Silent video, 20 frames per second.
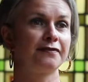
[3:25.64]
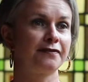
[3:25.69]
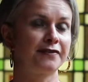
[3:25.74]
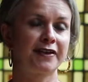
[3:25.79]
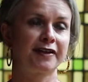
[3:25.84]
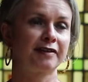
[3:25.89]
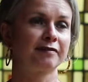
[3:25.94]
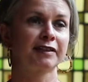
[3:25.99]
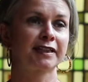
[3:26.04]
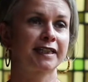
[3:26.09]

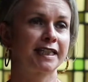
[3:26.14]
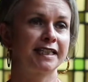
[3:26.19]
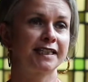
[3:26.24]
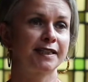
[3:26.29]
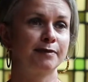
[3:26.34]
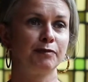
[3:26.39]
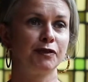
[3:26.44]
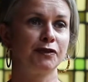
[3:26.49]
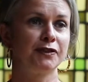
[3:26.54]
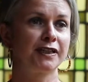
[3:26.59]
That Kids
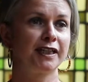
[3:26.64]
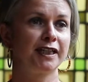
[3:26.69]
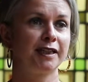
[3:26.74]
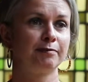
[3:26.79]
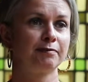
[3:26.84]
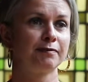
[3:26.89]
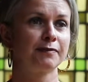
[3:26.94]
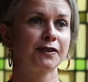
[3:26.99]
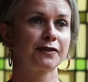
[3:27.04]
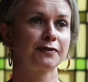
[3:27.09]
and
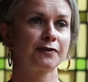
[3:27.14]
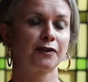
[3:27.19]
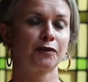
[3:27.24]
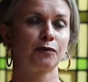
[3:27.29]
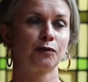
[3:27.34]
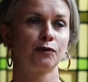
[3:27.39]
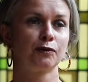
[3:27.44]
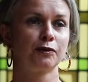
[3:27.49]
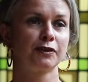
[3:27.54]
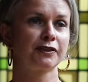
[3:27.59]
Museums
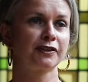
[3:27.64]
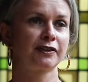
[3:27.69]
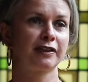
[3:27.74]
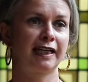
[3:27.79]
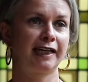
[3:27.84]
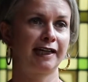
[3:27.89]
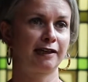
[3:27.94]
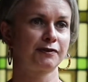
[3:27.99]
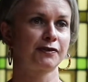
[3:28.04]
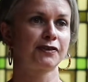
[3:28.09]
Award
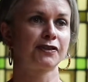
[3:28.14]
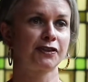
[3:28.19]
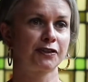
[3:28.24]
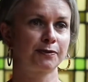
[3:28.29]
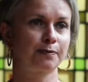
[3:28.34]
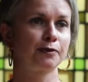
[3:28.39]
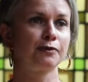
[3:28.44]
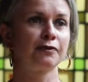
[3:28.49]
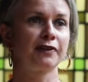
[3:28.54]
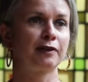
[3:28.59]
allows us to
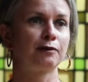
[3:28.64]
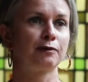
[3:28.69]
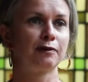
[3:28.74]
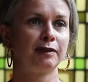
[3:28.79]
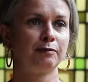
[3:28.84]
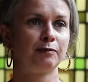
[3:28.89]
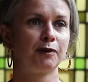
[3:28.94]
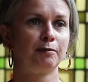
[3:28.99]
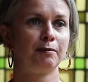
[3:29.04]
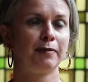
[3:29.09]
put that all
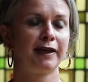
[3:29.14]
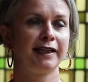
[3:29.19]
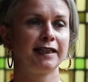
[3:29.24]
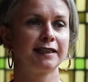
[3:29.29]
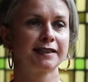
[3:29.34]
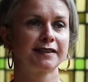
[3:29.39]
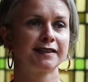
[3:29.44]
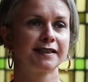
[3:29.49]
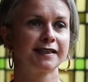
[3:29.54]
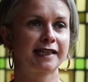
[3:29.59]
in one
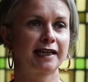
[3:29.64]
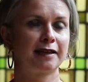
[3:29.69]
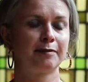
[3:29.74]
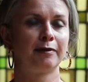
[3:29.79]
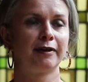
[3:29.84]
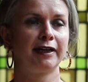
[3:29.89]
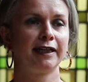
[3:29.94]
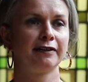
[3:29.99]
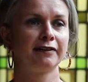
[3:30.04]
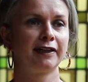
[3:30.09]
place and
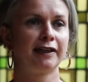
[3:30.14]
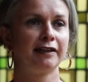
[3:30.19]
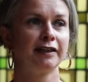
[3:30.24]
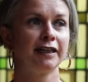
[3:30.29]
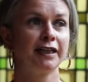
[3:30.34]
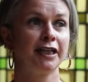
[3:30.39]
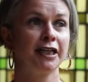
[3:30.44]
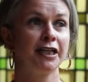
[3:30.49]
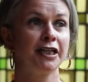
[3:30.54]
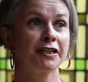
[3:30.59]
celebrate that.
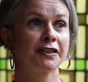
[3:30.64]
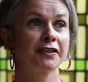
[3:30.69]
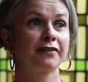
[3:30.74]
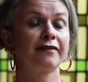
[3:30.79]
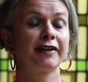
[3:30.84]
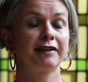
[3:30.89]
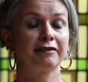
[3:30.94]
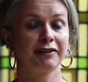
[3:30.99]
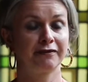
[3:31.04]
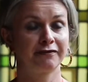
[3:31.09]
So I
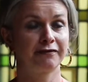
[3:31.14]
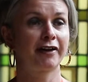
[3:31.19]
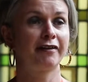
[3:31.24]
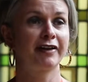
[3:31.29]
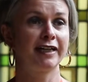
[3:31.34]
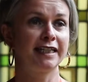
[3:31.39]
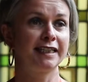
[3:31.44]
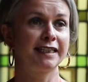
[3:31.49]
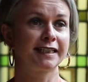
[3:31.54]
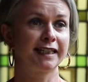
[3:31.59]
found it
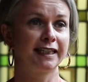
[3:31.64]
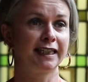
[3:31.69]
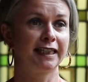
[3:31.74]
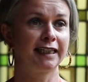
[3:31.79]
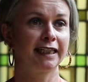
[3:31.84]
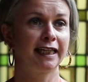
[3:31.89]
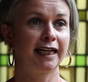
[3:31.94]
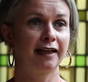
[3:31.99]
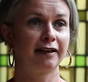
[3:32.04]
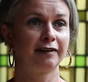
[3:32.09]
very easy,
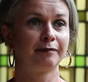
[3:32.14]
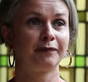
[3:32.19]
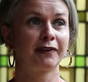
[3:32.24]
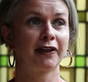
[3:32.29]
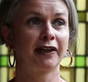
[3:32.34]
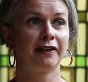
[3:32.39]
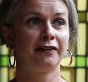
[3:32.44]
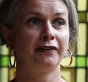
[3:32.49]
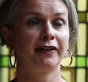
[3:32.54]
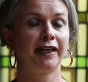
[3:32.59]
yeah.
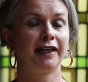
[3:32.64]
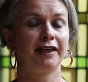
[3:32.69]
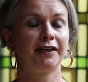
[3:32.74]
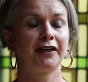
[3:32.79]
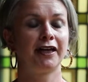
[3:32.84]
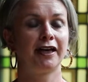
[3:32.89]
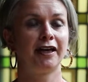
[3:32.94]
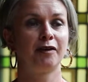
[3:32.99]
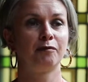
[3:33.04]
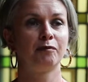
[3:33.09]
And then
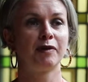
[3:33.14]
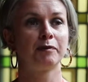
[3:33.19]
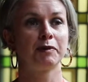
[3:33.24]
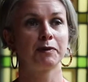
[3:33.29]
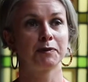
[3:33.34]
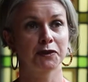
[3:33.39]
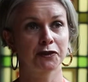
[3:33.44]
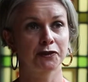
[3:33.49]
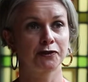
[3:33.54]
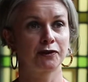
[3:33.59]
when we
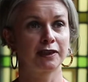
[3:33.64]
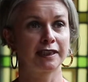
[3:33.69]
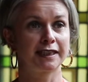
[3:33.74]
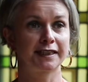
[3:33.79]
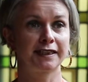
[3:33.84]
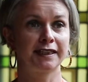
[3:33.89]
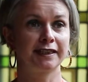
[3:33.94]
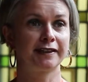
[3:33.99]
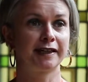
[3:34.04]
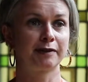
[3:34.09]
were
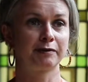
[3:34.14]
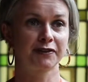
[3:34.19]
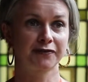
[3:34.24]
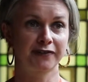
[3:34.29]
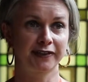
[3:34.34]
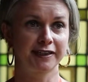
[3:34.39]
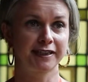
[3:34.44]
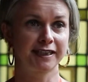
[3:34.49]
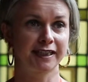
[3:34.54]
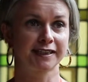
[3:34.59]
shortlisted, that was
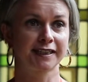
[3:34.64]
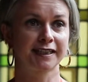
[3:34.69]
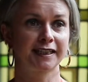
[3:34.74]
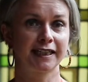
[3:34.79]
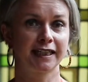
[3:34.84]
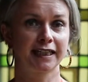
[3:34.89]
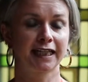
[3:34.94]
fantastic.